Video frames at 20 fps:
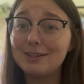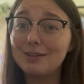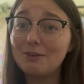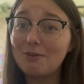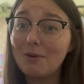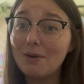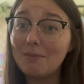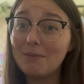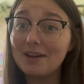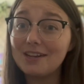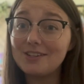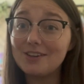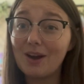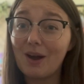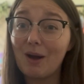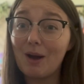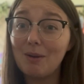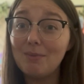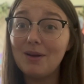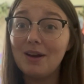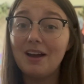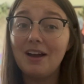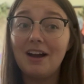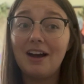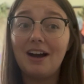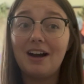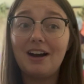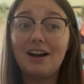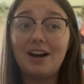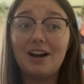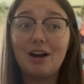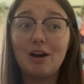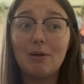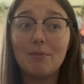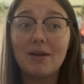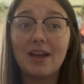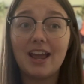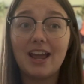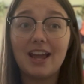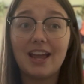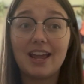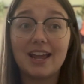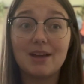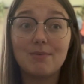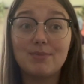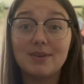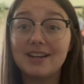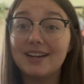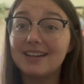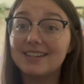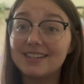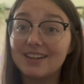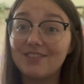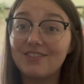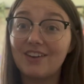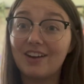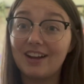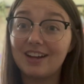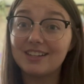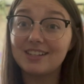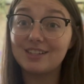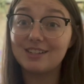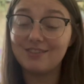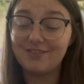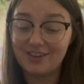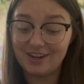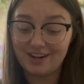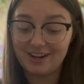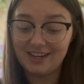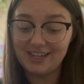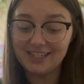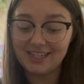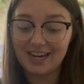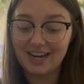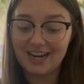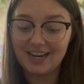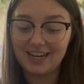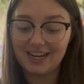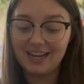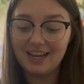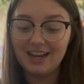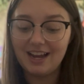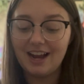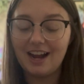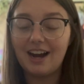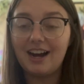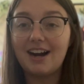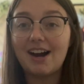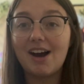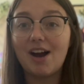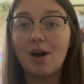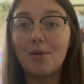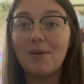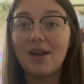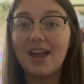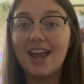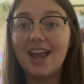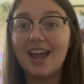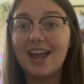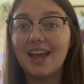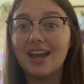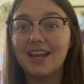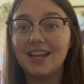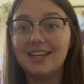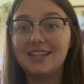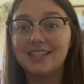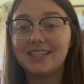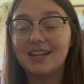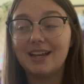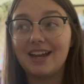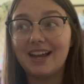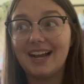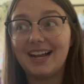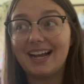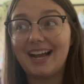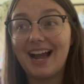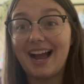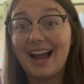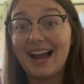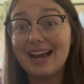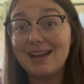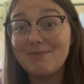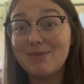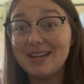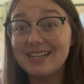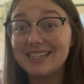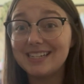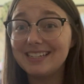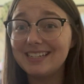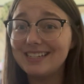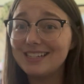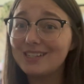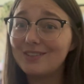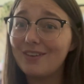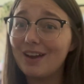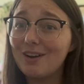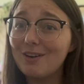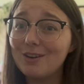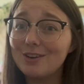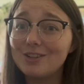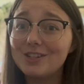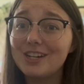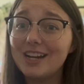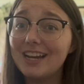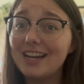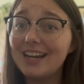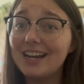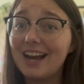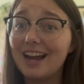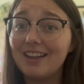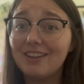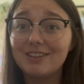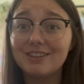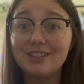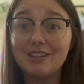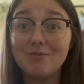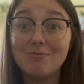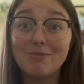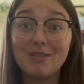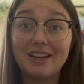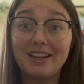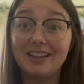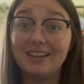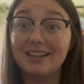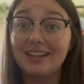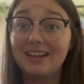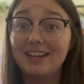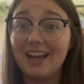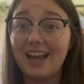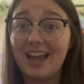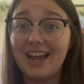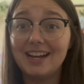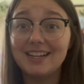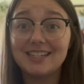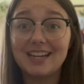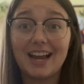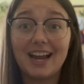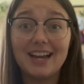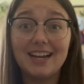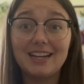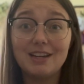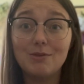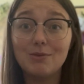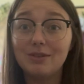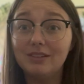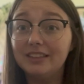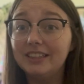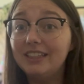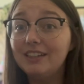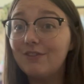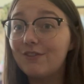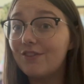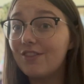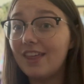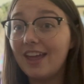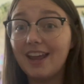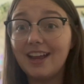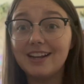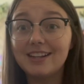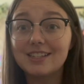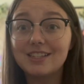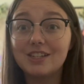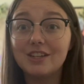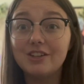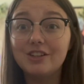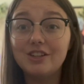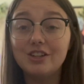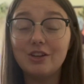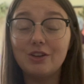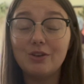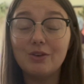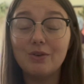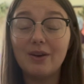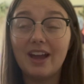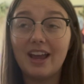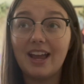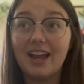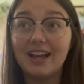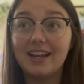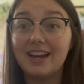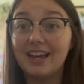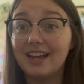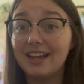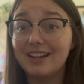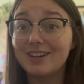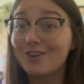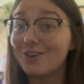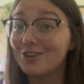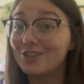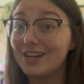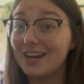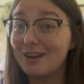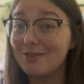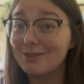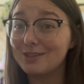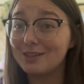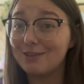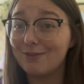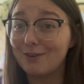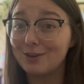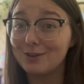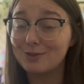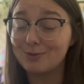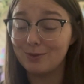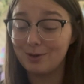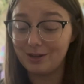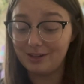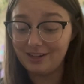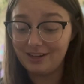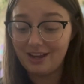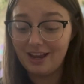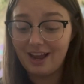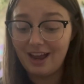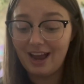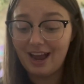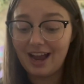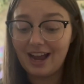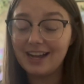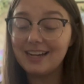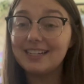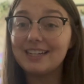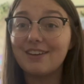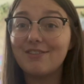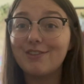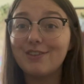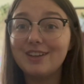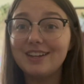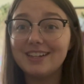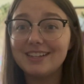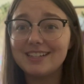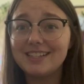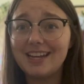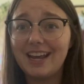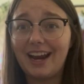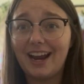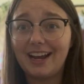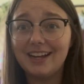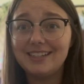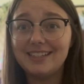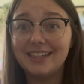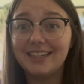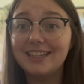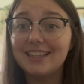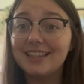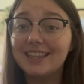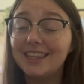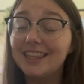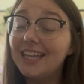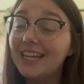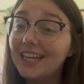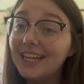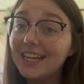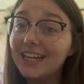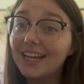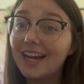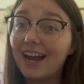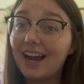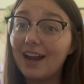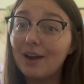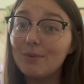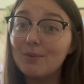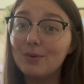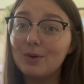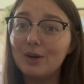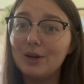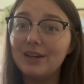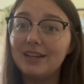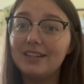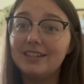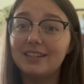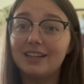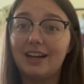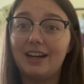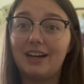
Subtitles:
quit my job and because of severe anxiety. And I basically just found crocheting. I looked up like anxiety relief things to do, and crocheting was the first one. I definitely can say I didn't think I would